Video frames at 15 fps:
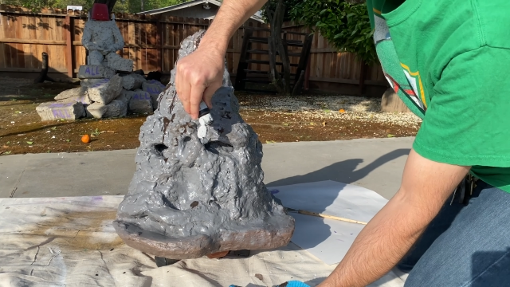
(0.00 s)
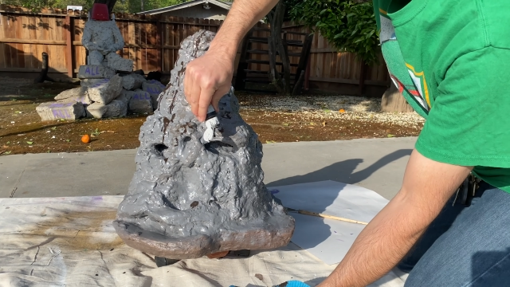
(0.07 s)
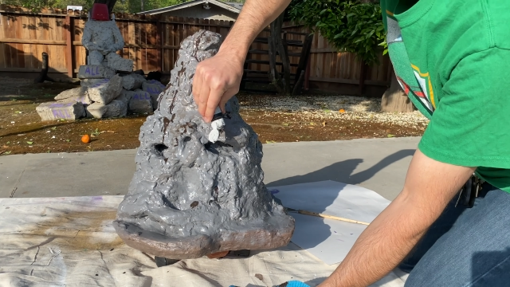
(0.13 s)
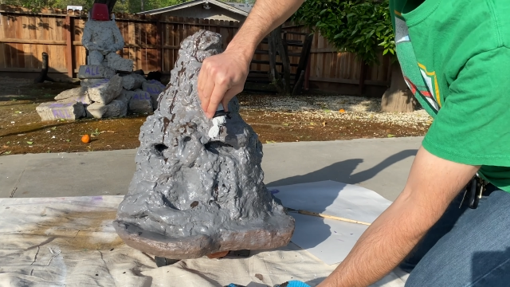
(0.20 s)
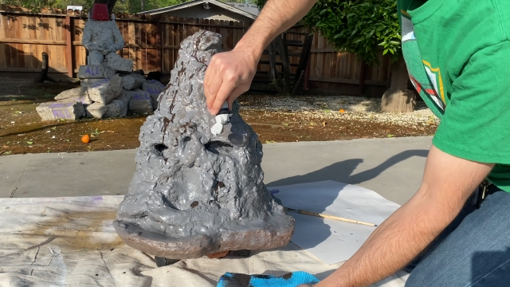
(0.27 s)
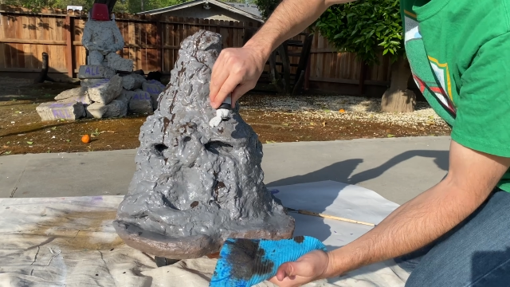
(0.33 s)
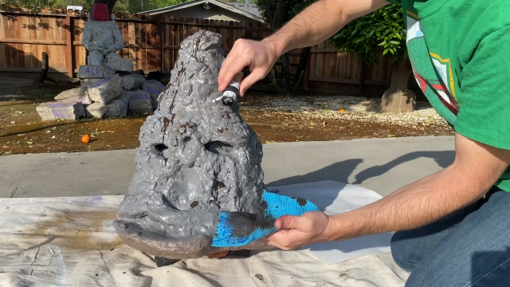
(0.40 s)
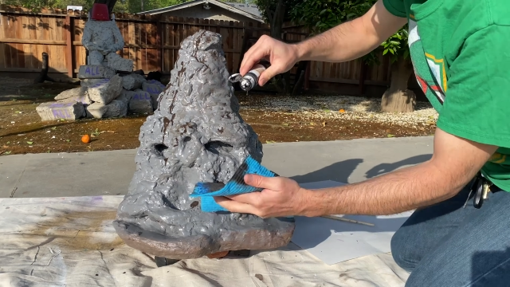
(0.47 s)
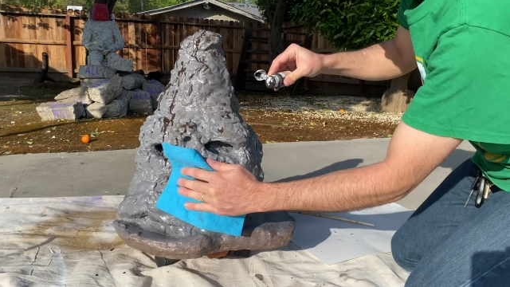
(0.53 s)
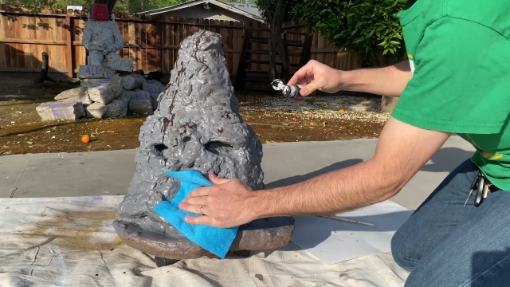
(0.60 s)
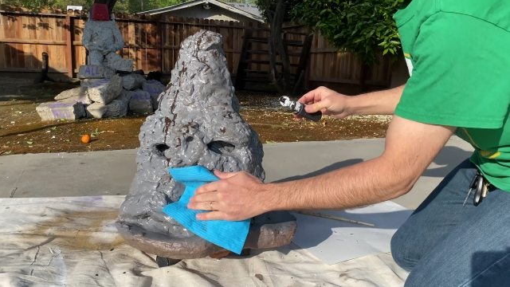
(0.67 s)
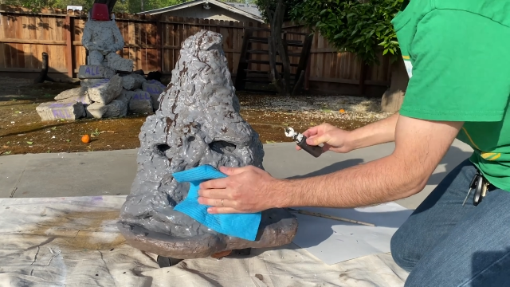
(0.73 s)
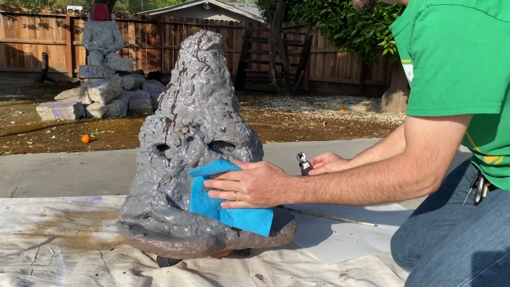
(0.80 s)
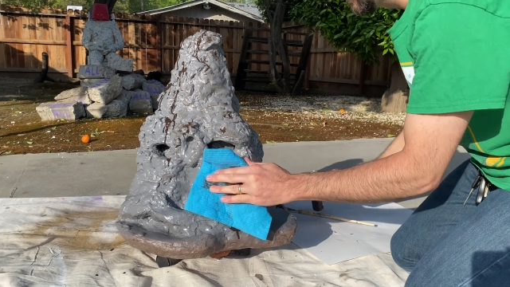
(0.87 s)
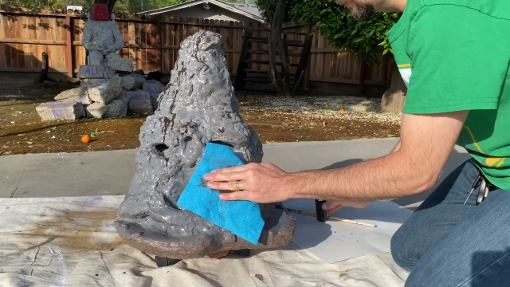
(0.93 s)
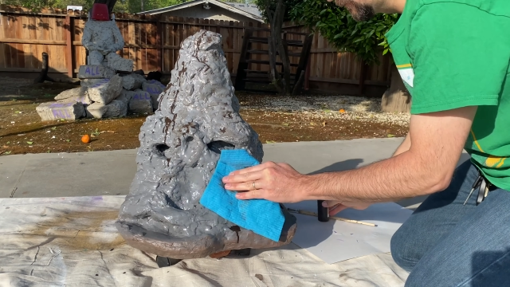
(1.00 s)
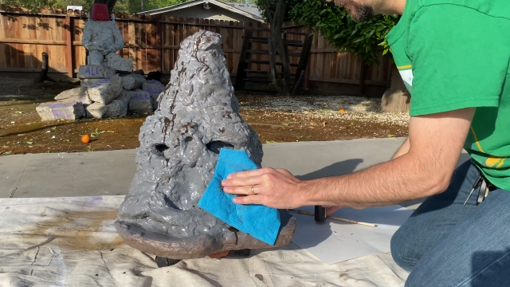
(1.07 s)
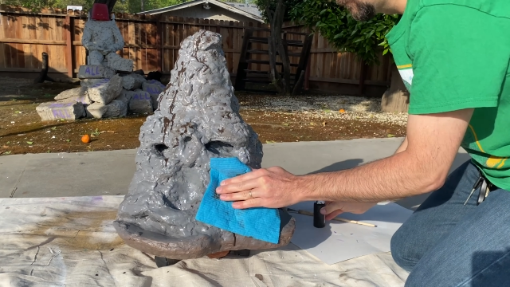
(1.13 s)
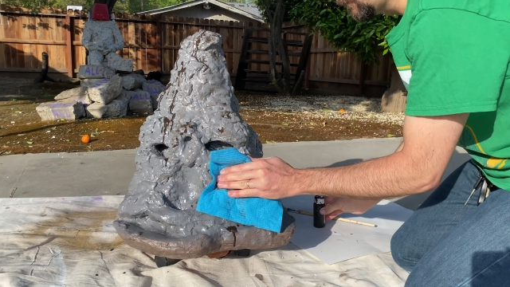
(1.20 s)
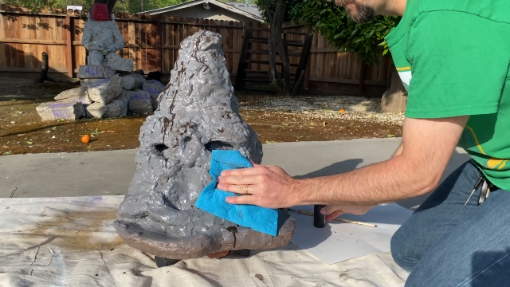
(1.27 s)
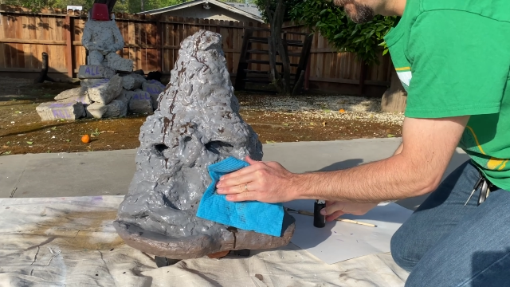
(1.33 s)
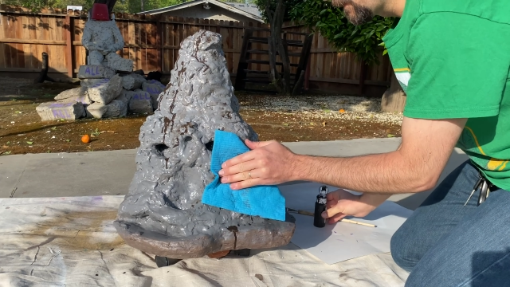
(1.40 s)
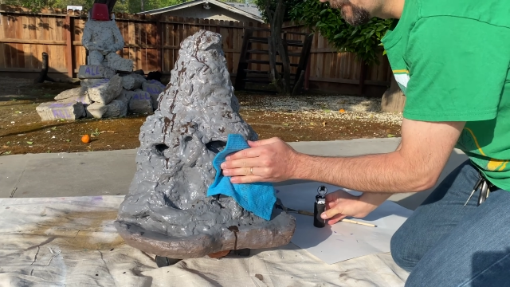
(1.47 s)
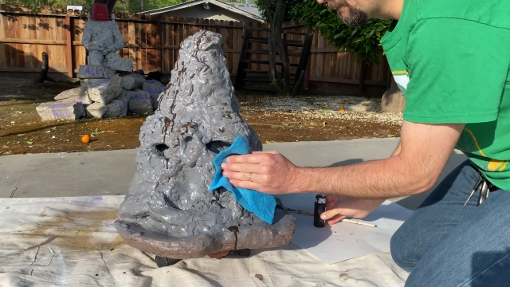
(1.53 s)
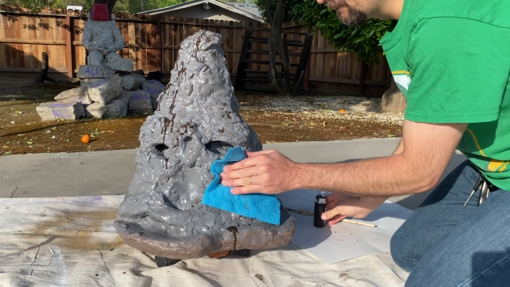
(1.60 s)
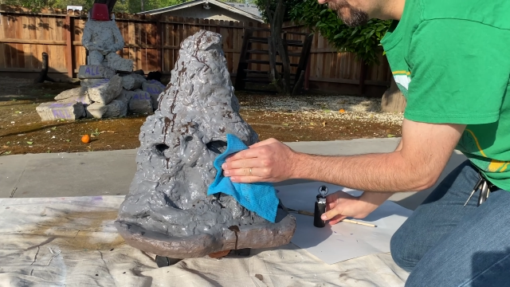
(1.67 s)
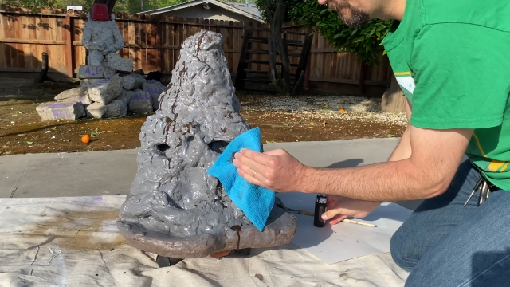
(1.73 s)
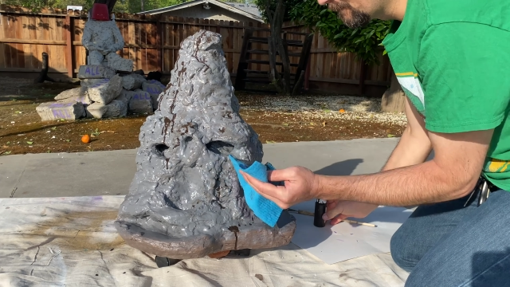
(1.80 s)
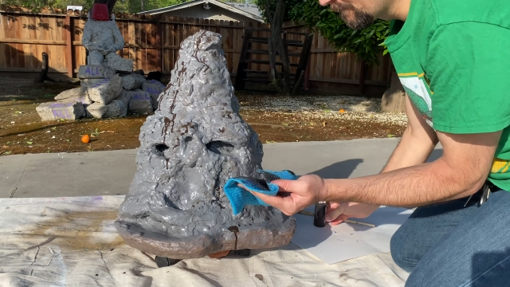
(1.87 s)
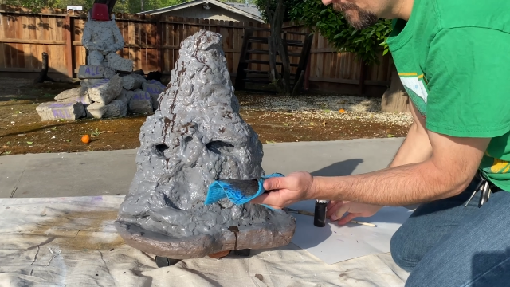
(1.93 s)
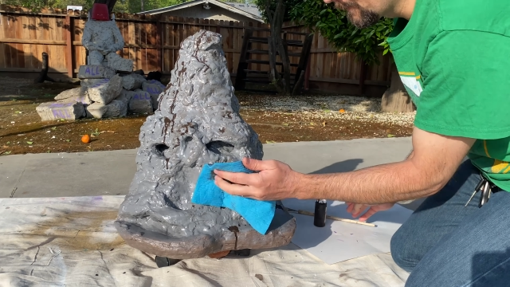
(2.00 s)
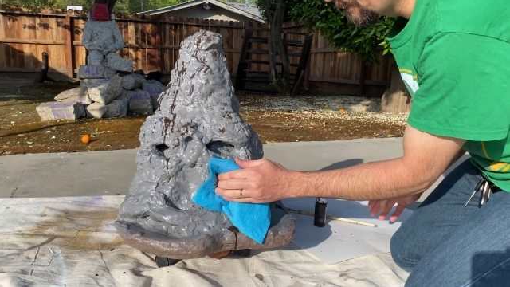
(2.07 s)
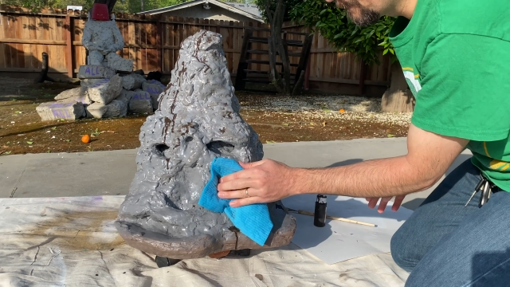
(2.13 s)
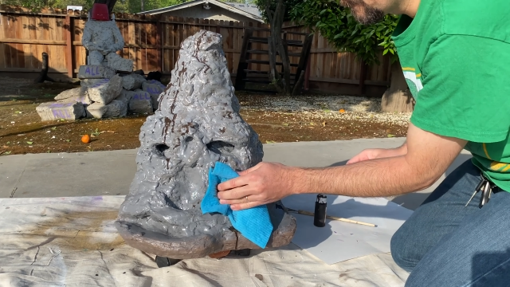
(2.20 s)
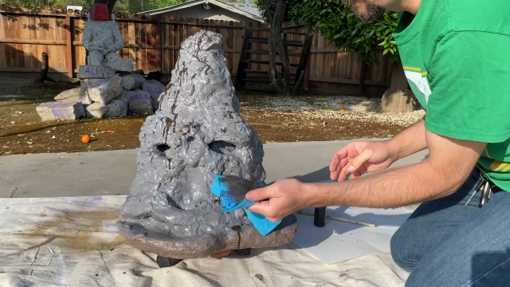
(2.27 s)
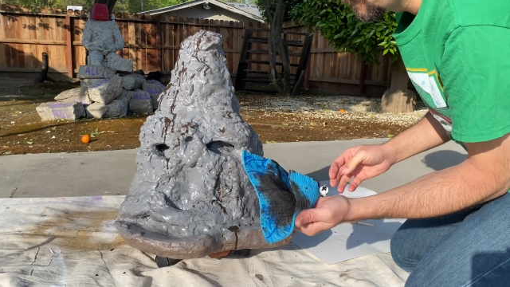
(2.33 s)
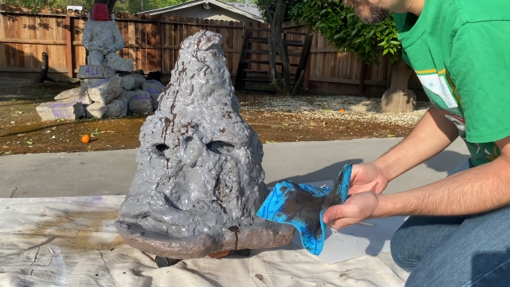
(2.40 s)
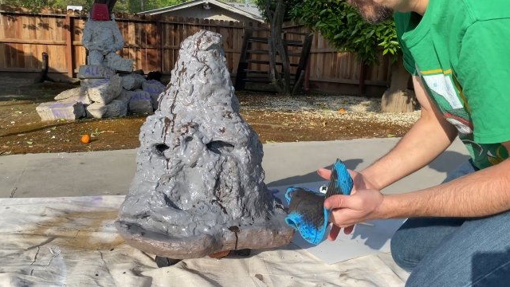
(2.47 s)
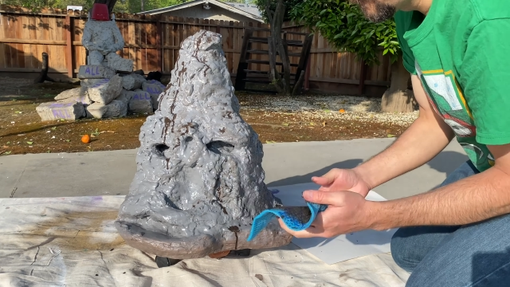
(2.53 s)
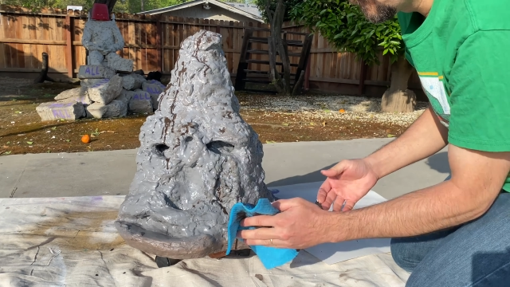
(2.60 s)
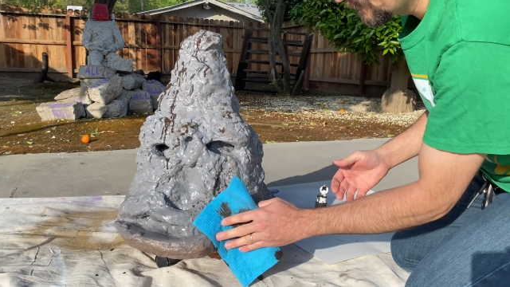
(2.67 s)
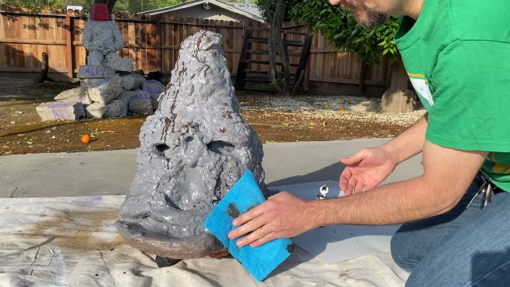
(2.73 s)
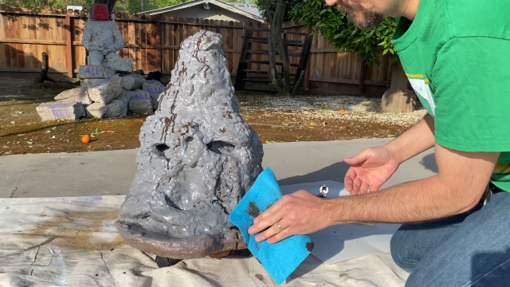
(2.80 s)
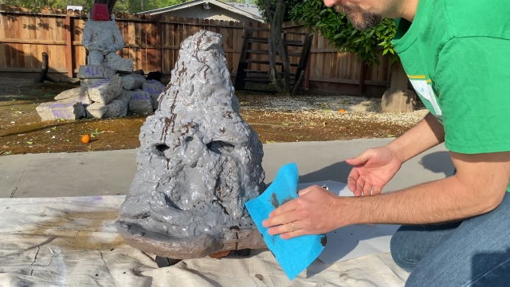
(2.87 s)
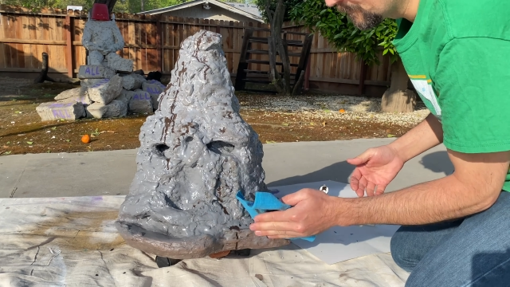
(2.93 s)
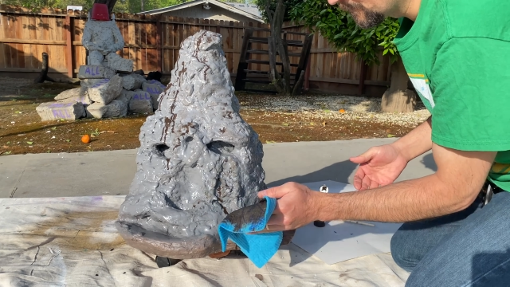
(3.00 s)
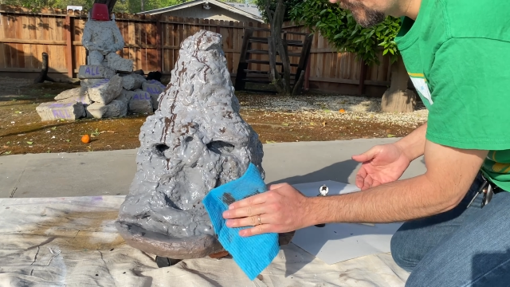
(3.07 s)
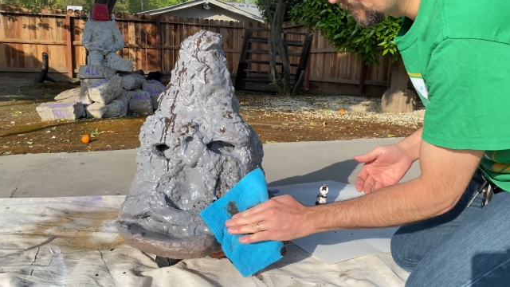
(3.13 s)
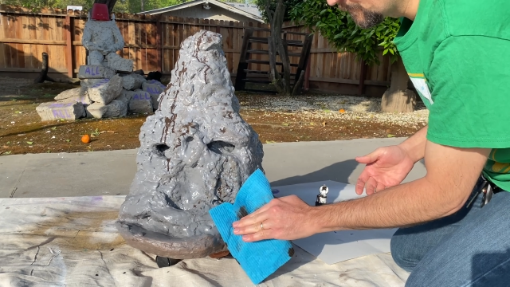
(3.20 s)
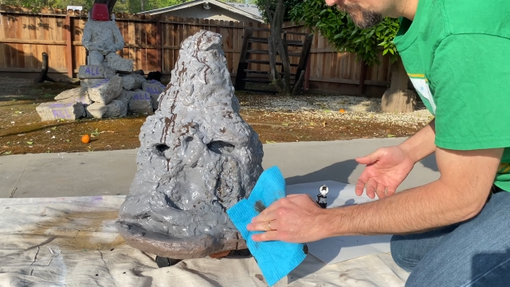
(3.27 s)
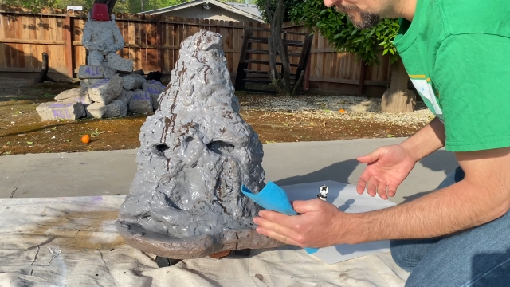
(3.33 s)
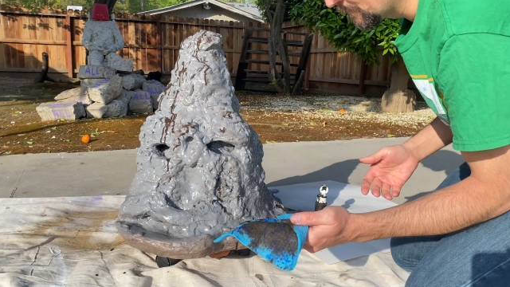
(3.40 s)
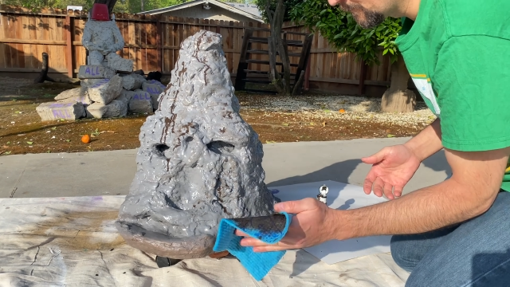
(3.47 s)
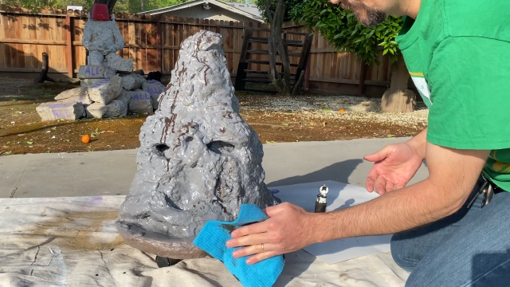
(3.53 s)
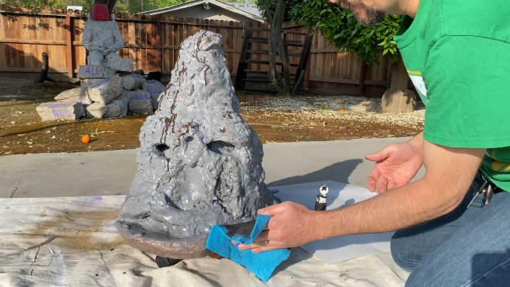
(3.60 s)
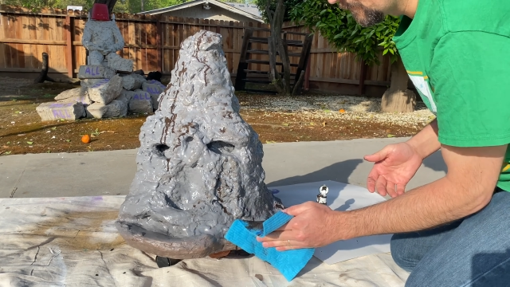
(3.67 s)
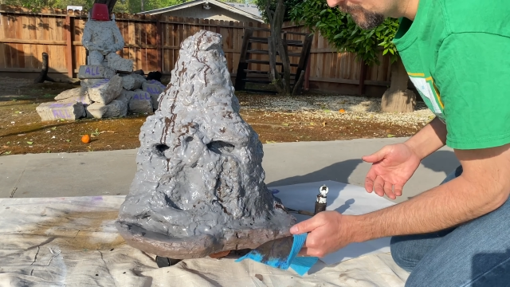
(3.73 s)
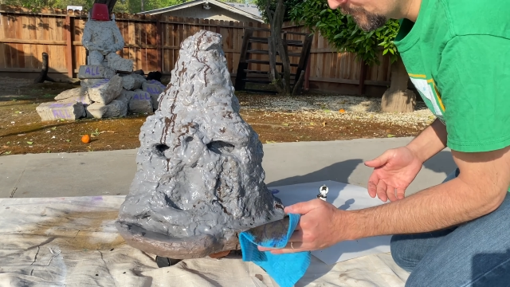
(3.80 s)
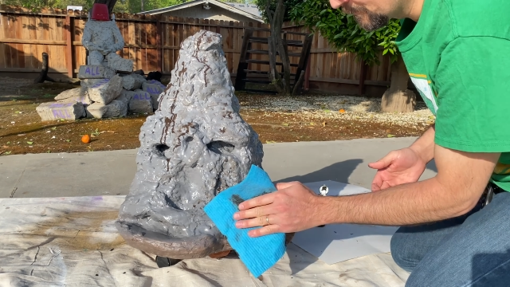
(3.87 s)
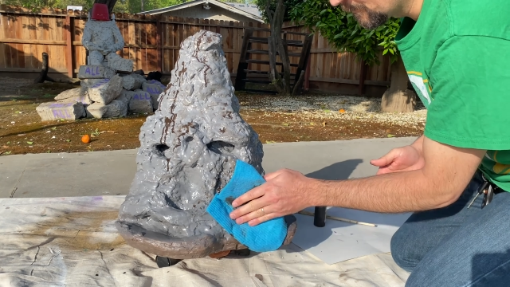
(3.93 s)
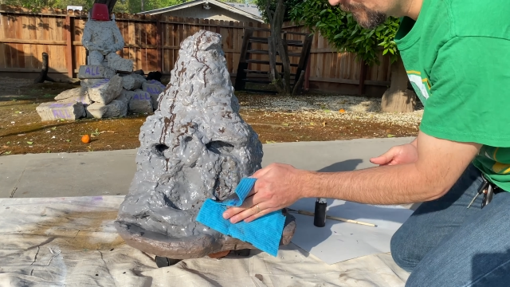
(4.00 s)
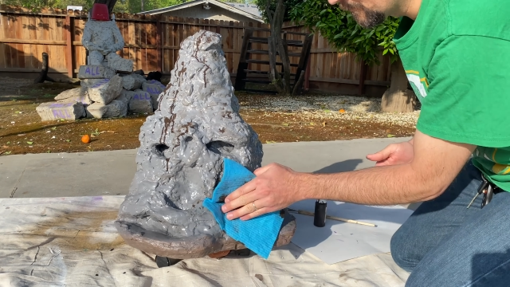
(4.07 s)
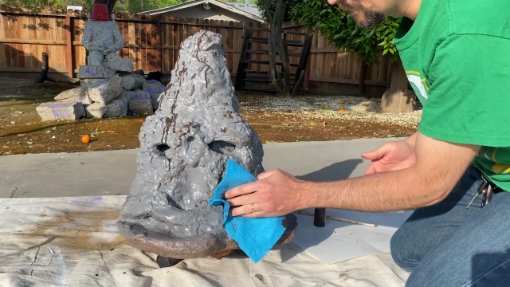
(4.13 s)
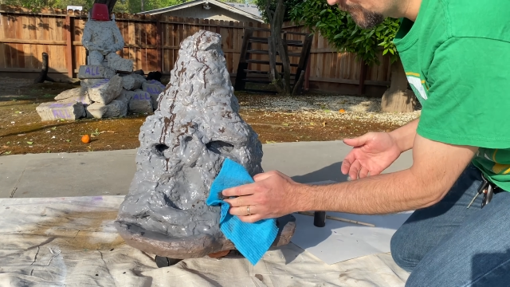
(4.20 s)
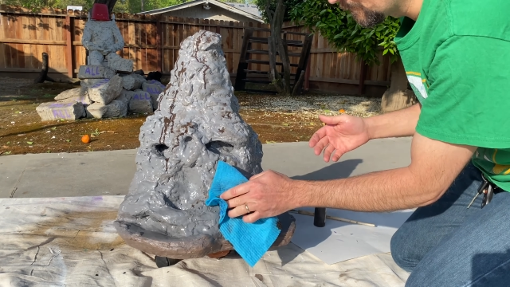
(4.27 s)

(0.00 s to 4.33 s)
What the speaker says: (no speaker visible)